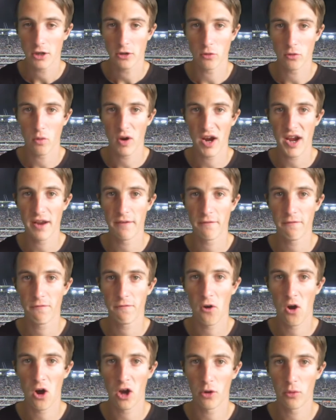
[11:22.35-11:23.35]
Grand
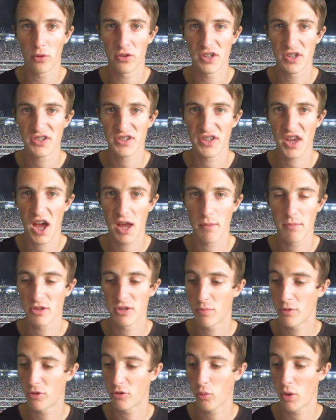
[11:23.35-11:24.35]
Final, and this game
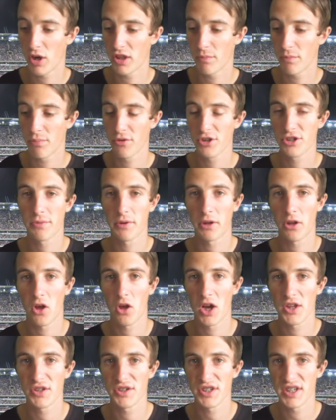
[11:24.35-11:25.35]
is between the Brisbane
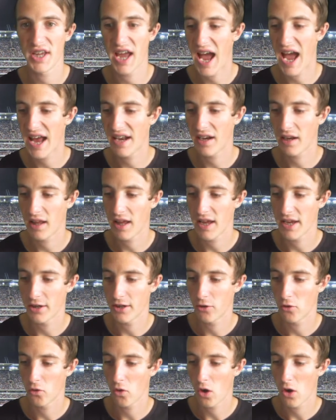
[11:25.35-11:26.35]
Lions and the
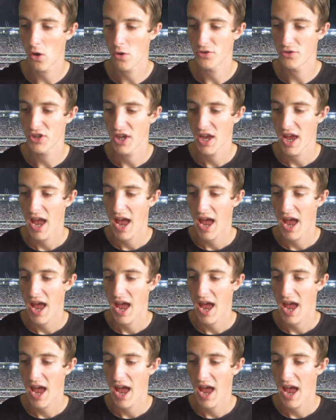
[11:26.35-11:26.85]
Adelaide Crows